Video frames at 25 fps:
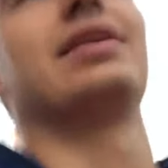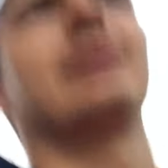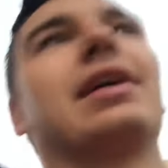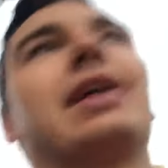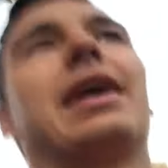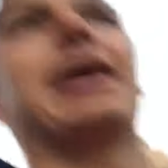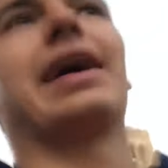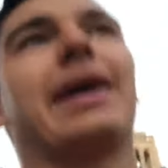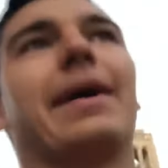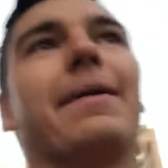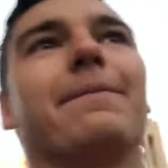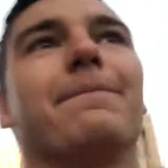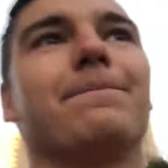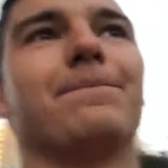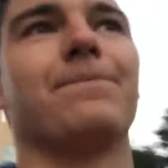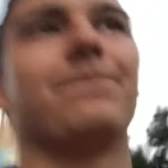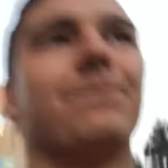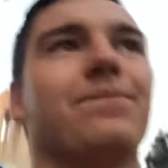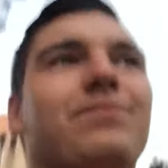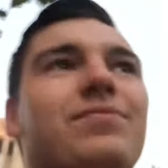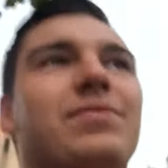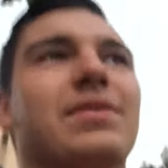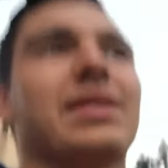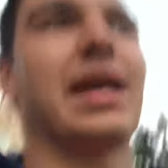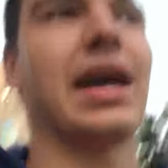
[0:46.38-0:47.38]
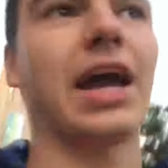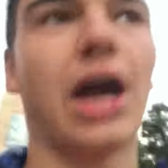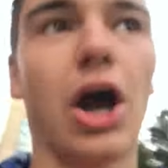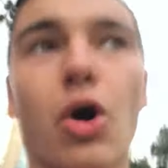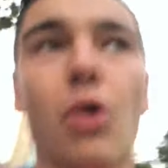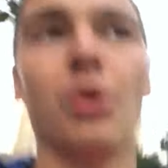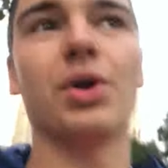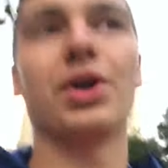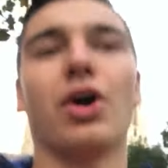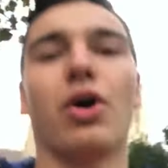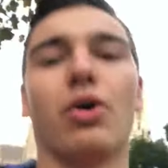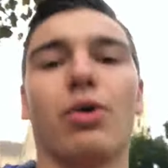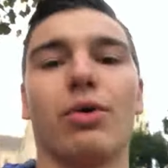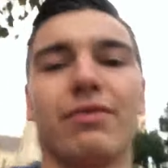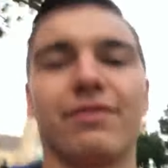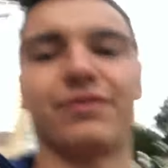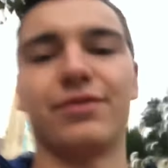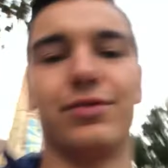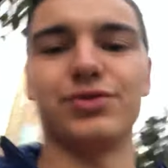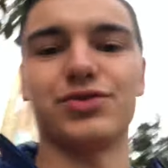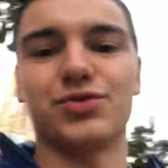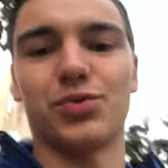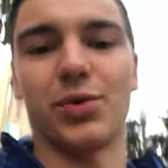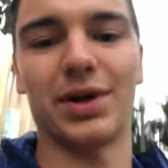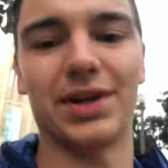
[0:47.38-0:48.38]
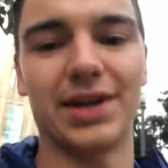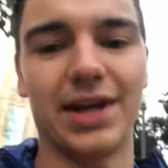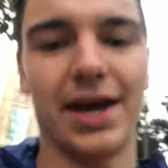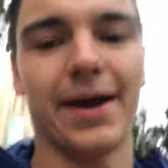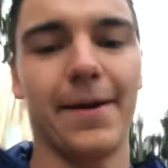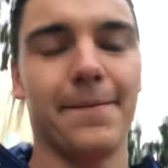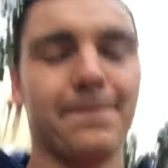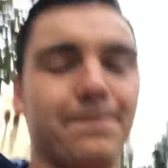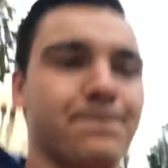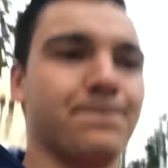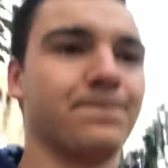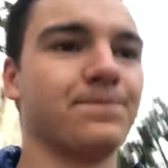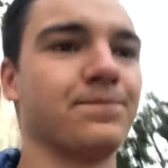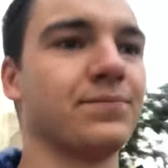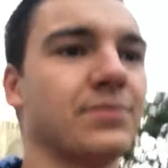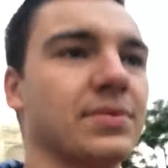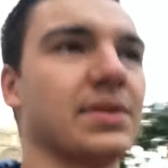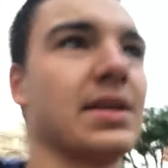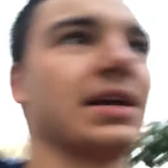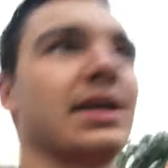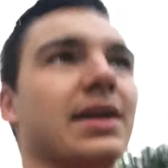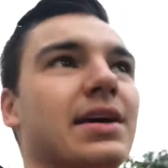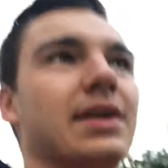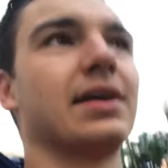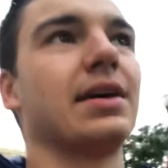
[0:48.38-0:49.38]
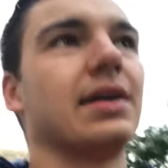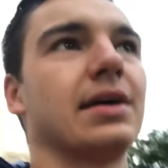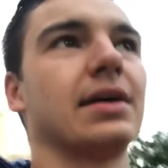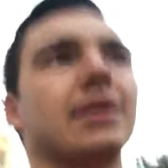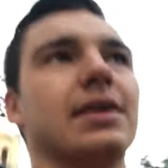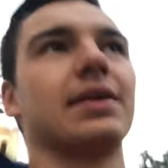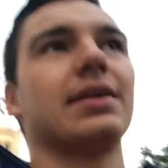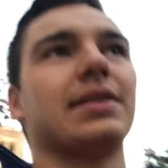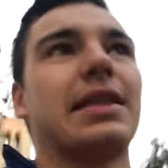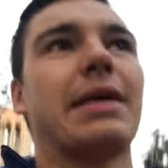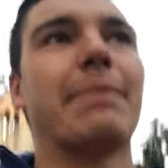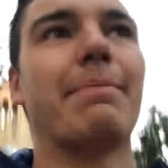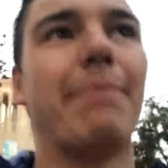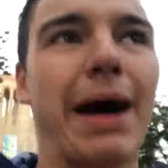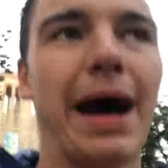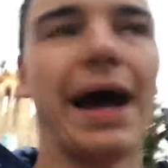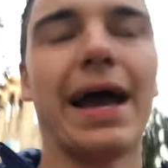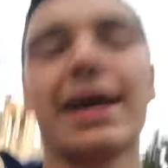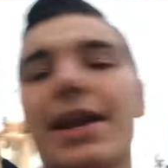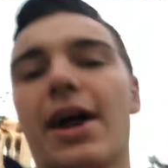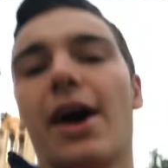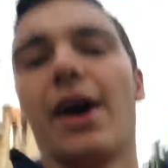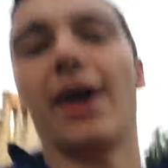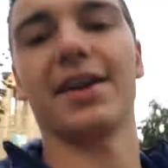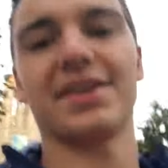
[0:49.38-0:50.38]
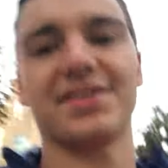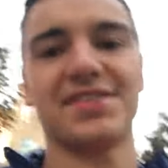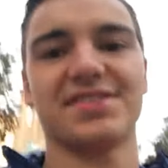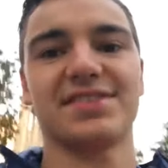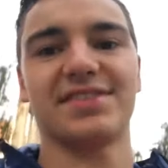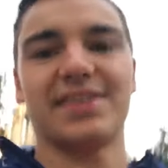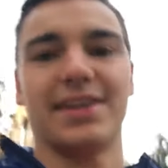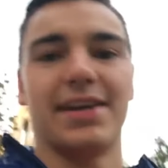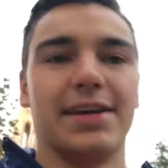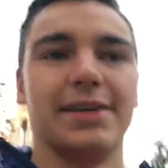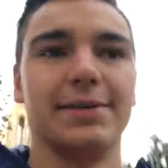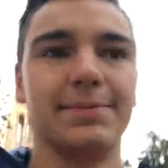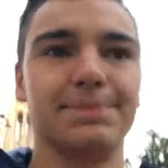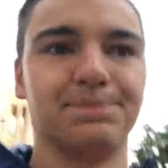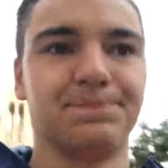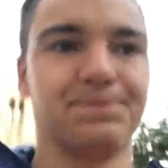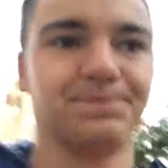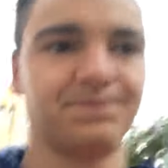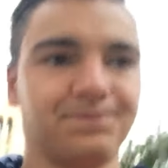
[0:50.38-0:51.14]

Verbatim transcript: um, they go into Whole Foods one day, they buy an honest tea,